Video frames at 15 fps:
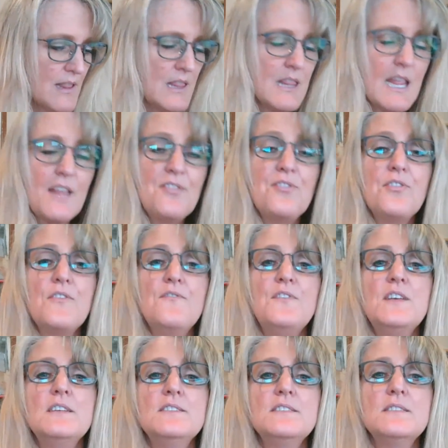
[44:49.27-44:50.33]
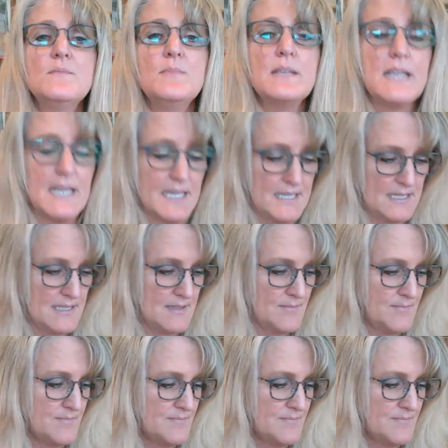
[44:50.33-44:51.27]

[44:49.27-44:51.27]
Let the feast begin.